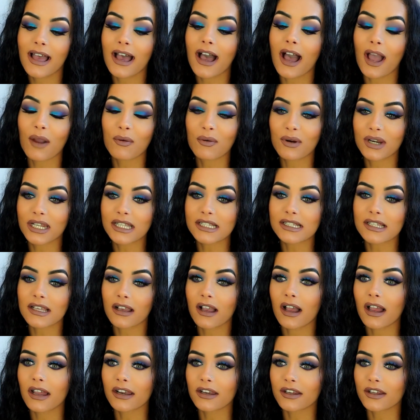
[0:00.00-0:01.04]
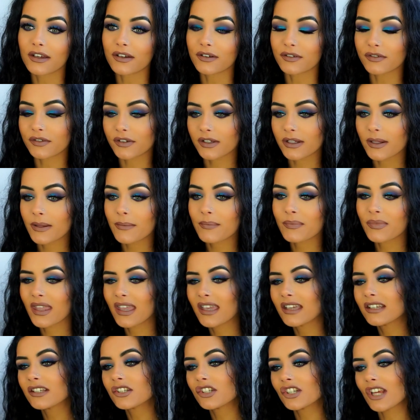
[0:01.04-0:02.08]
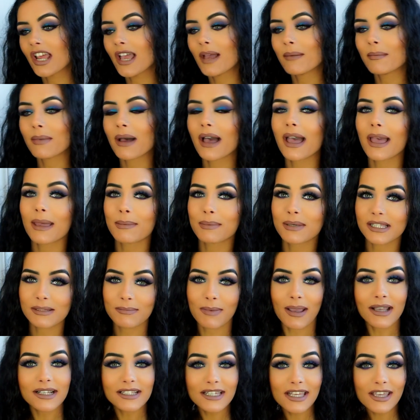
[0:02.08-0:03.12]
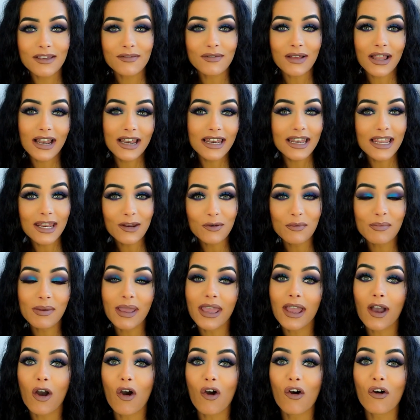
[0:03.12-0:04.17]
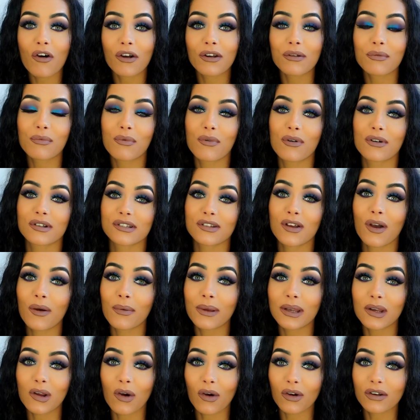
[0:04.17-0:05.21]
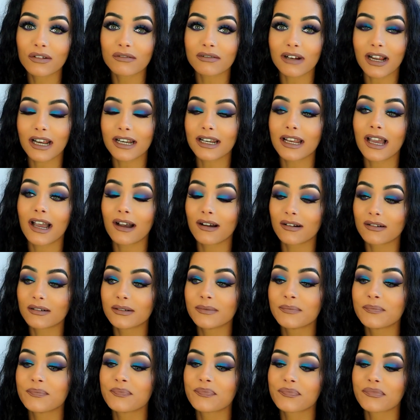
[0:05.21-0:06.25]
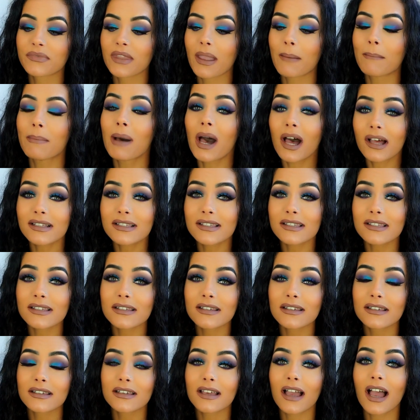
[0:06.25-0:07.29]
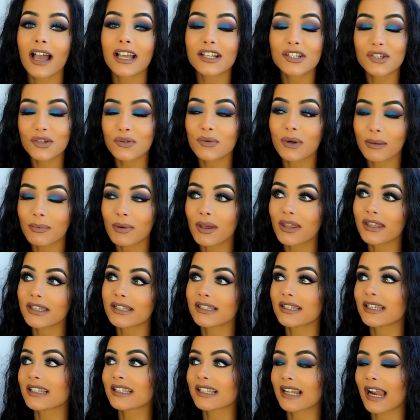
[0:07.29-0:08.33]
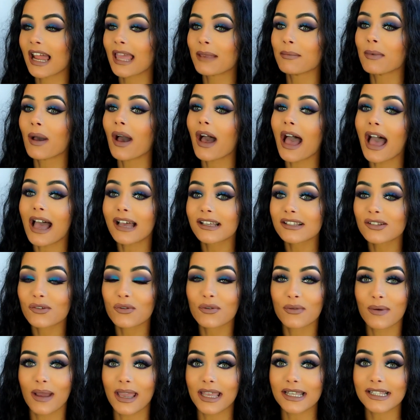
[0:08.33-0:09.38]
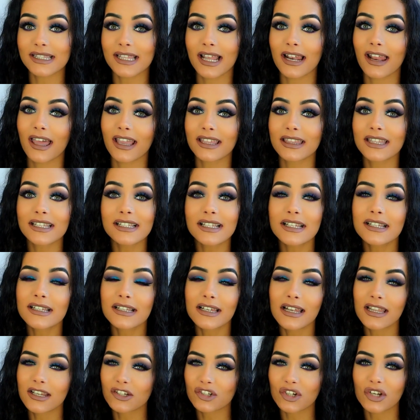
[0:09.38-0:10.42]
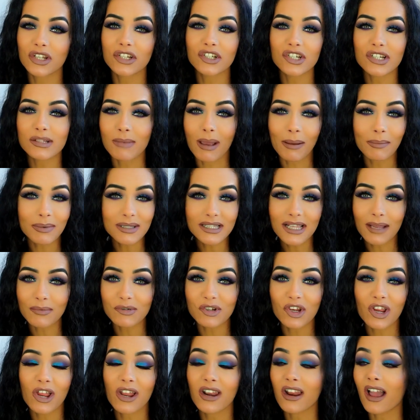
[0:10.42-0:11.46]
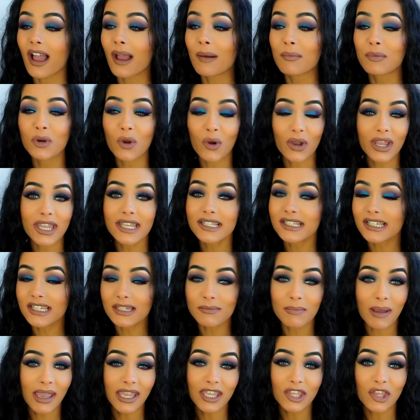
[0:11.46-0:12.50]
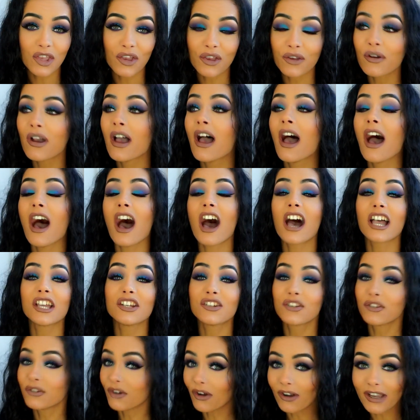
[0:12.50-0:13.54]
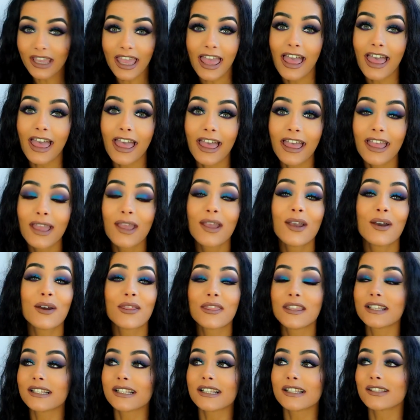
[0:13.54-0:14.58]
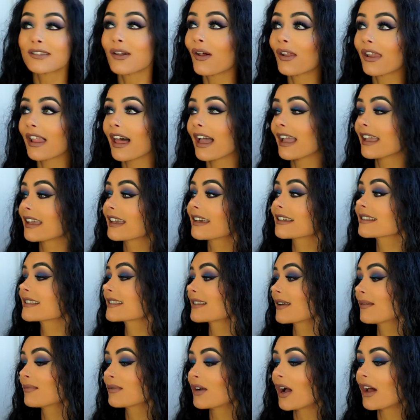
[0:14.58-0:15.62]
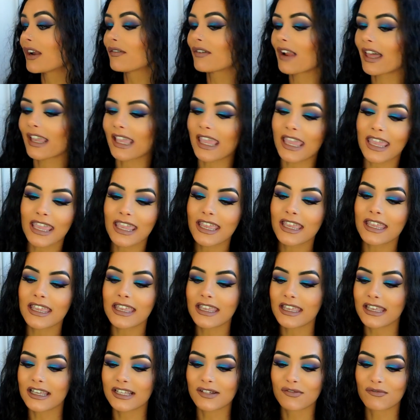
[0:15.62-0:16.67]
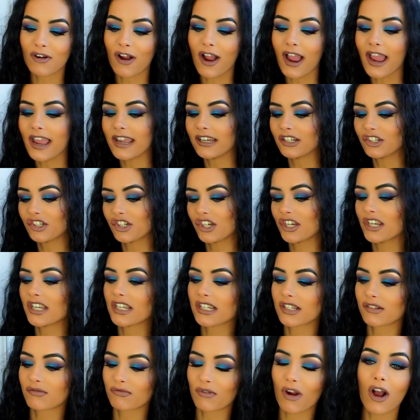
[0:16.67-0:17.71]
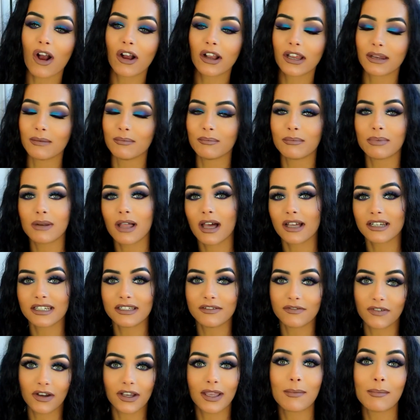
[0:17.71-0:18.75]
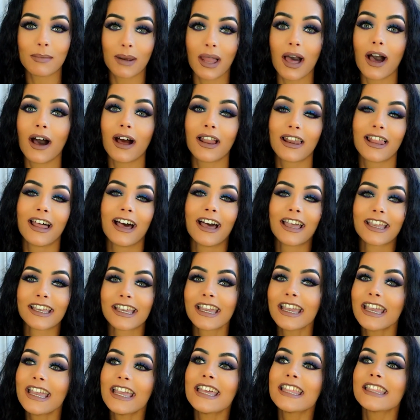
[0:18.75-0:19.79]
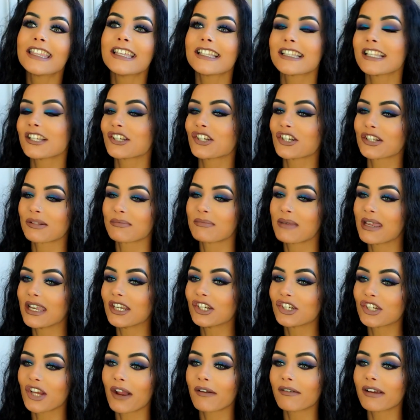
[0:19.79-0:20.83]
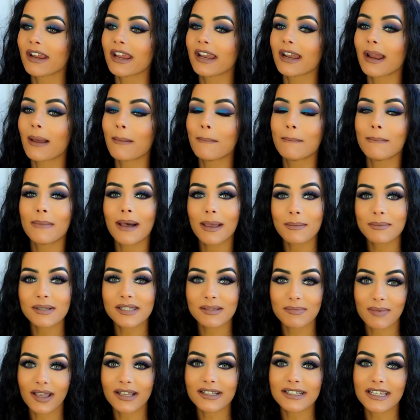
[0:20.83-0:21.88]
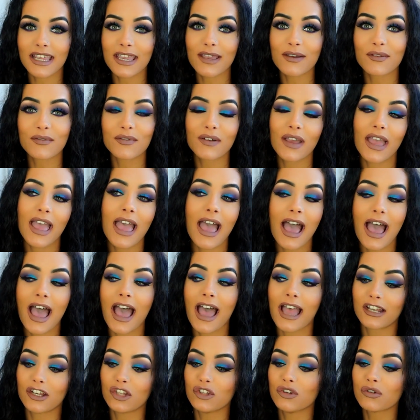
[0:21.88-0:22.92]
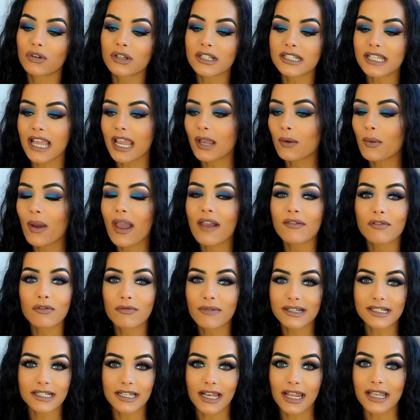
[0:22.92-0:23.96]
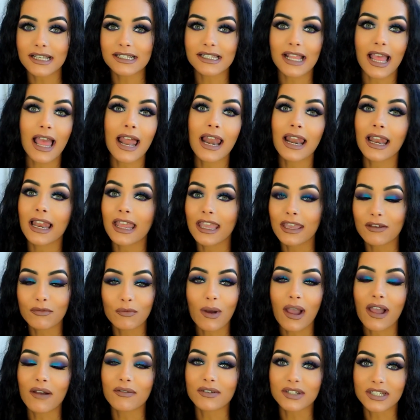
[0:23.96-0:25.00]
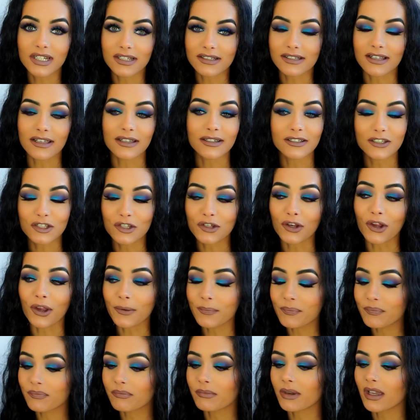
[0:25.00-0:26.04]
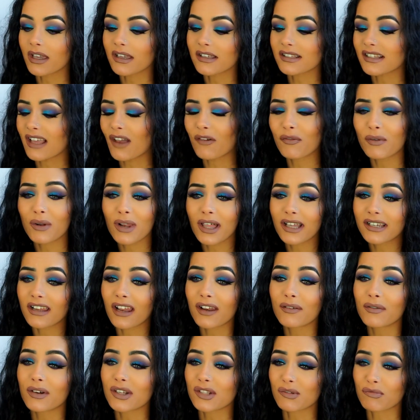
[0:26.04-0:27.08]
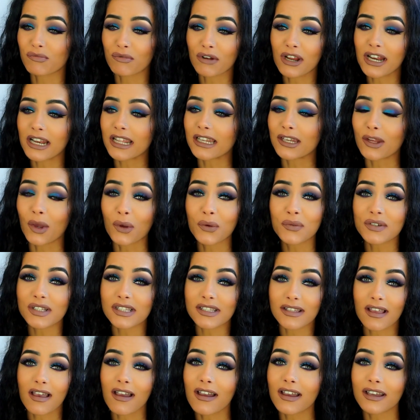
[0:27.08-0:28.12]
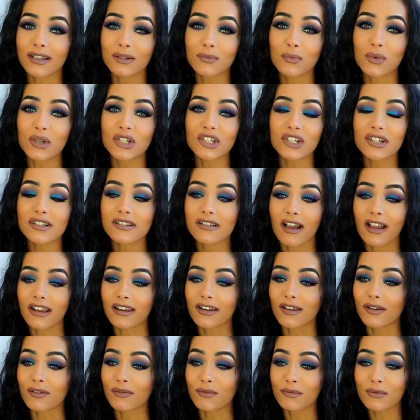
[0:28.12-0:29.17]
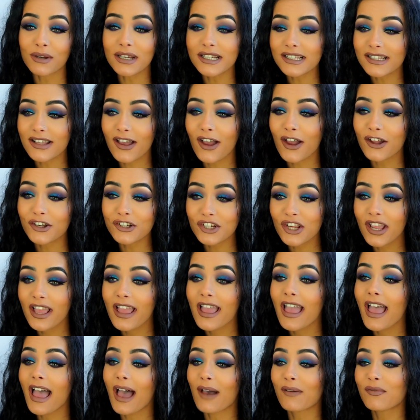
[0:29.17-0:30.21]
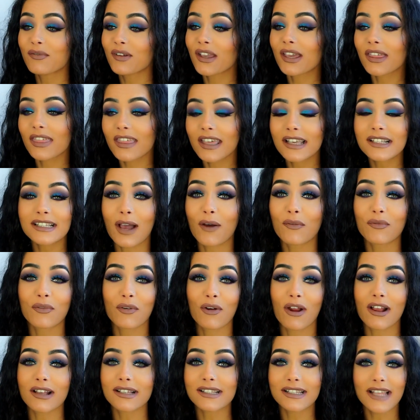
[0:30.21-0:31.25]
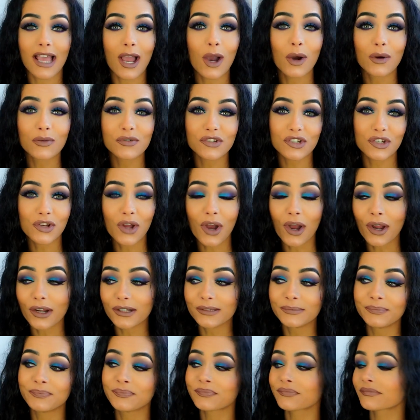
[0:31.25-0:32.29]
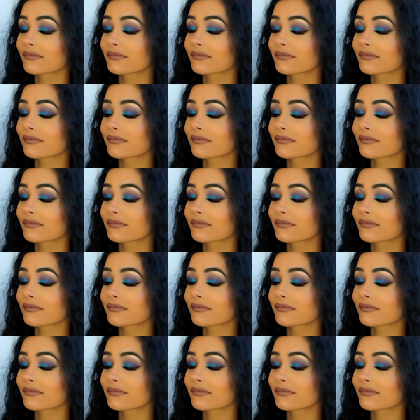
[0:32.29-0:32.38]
I wanted to kind of share my perspective a little bit on what's going on right now. But I do want to put this disclaimer, as always, that like this is literally just my perception. I'm not here to debate you. I do not care. This is not like some kind of like he is right and she is wrong and bloody fucking blah. Like this is just me sharing my perspective and you can take whatever resonates and leave whatever doesn't, you know, because I feel like none of us really know for certain. We just kind of research and figure things out for ourselves, you know.